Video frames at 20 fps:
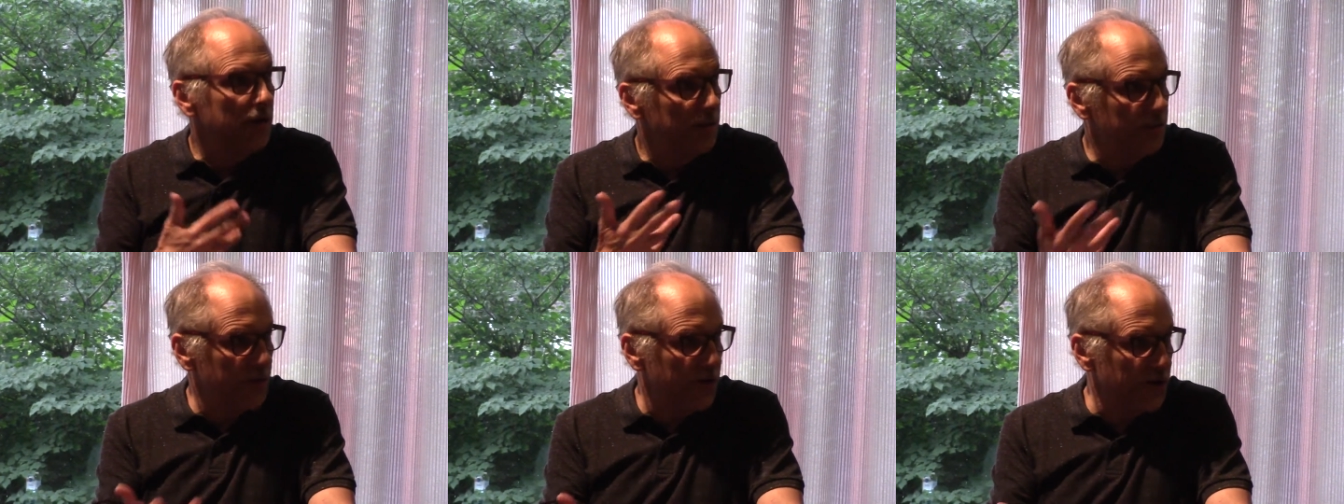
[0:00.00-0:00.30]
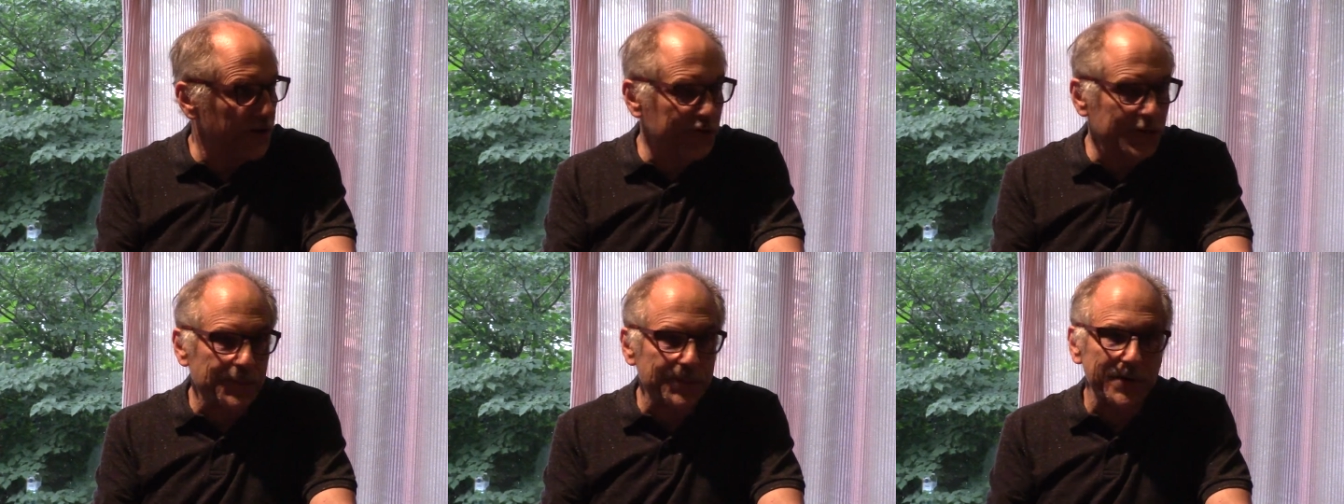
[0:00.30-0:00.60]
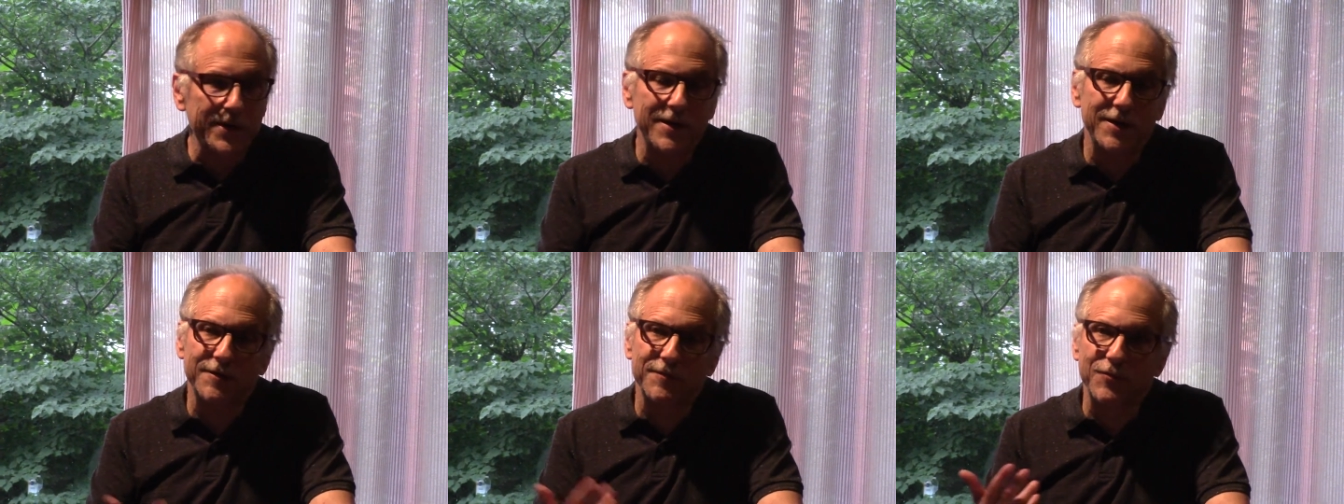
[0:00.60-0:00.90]

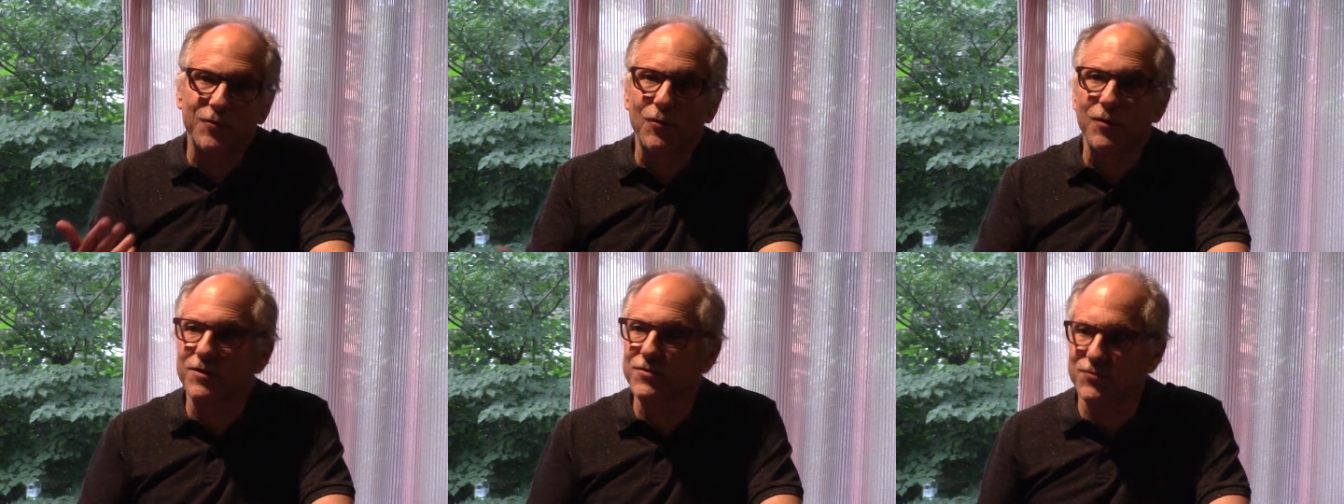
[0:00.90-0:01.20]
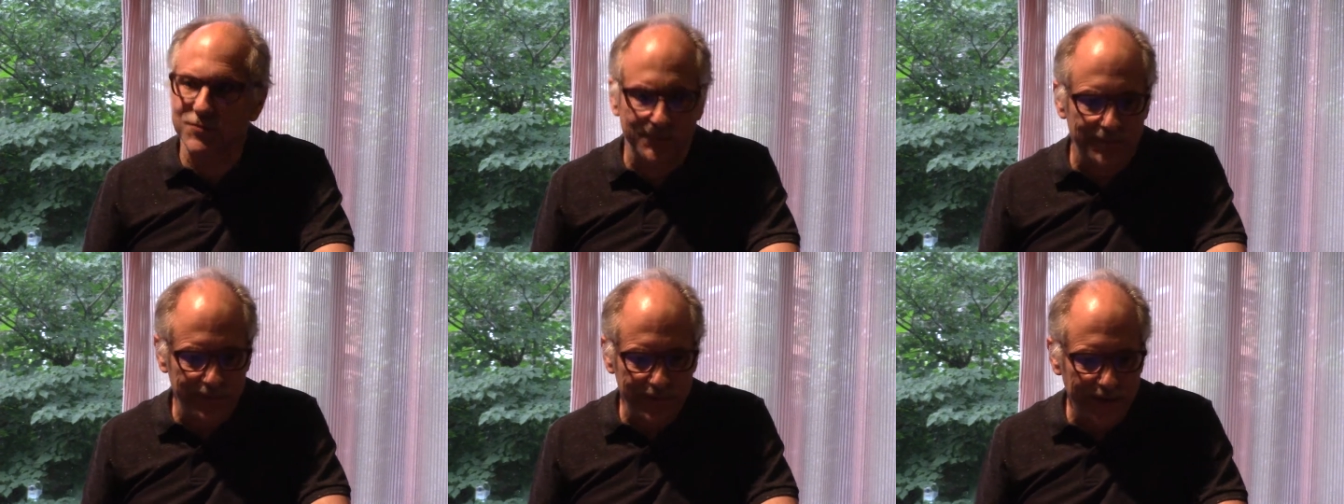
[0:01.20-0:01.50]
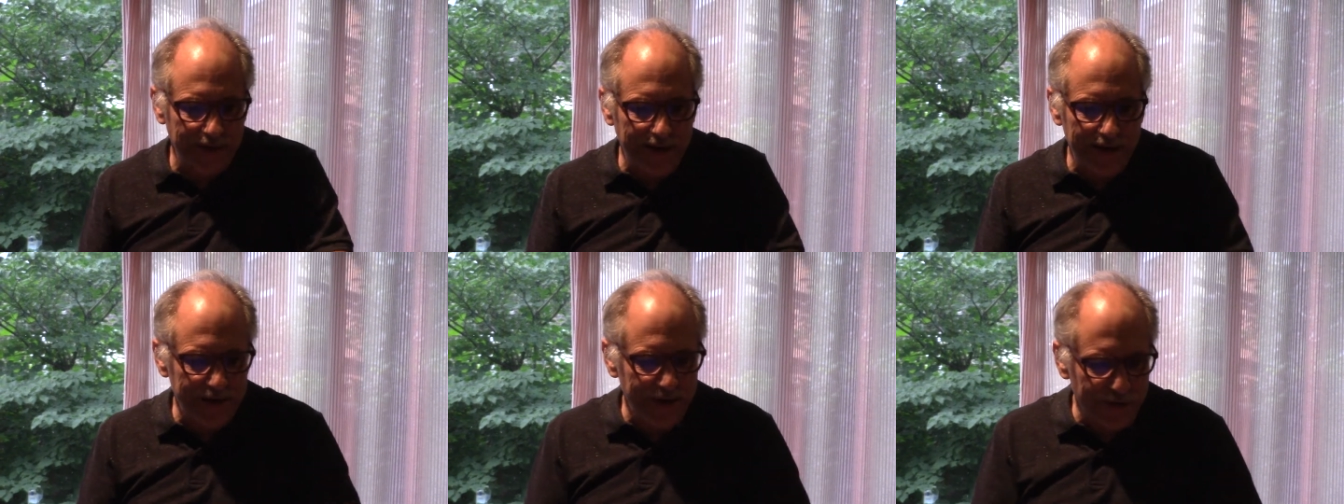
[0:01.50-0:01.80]
municipally, and of course
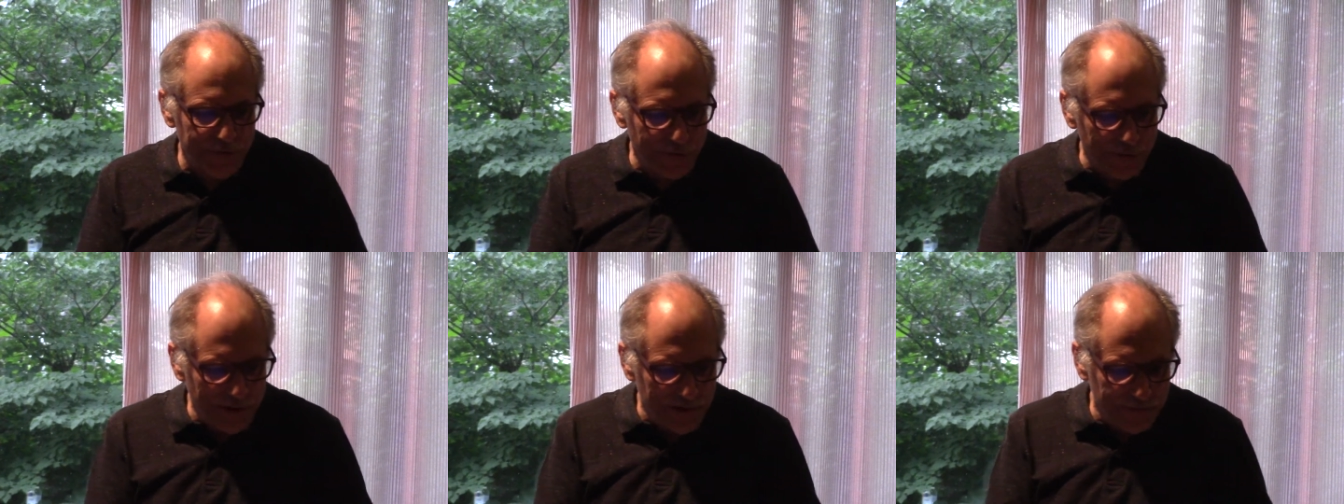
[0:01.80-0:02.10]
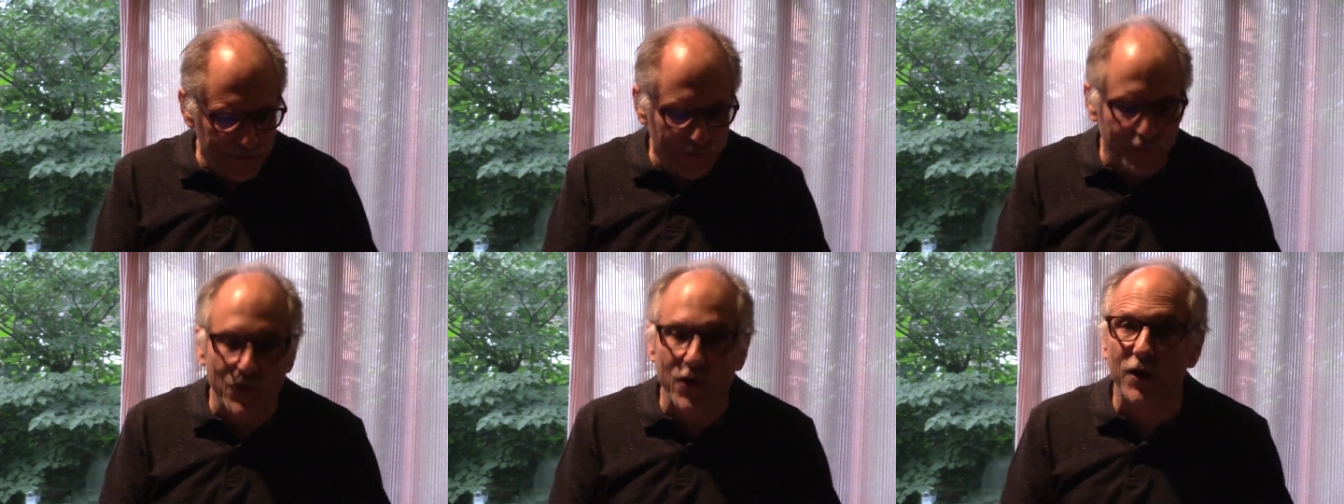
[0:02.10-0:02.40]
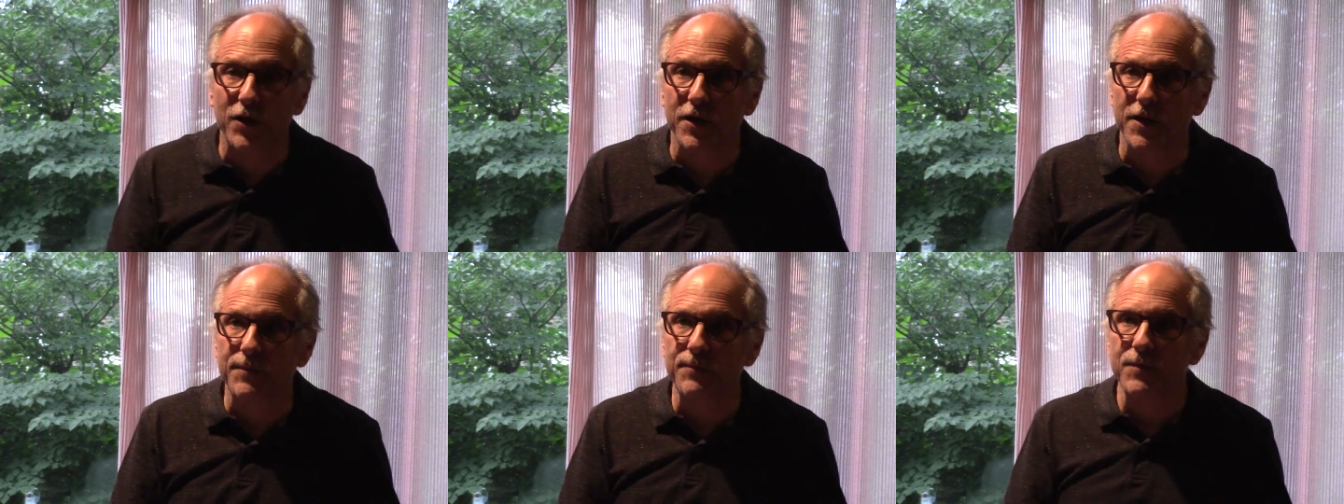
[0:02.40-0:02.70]
at any other level
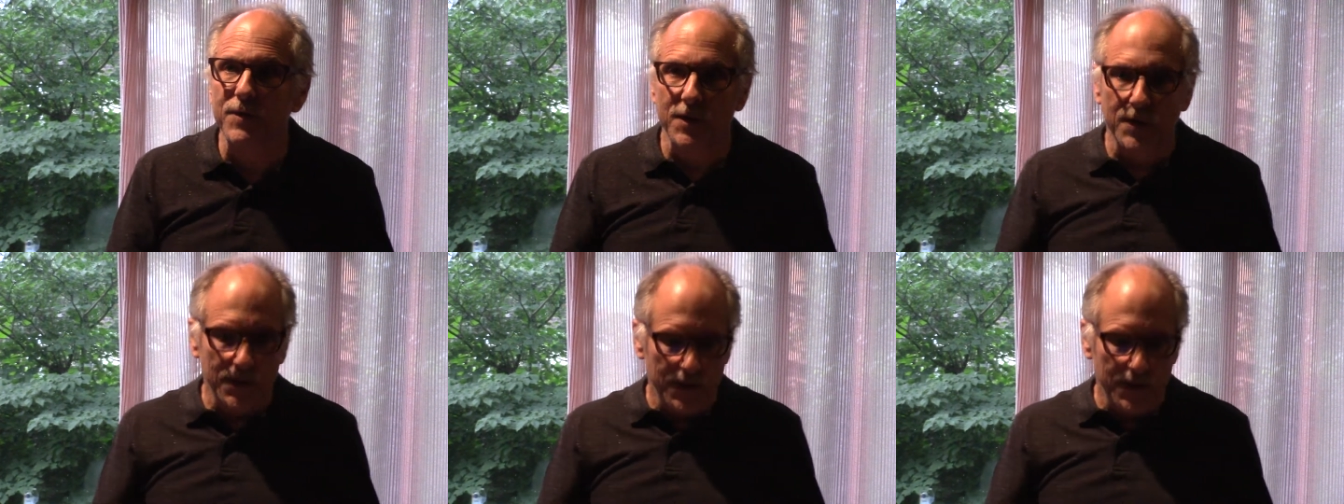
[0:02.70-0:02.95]
really.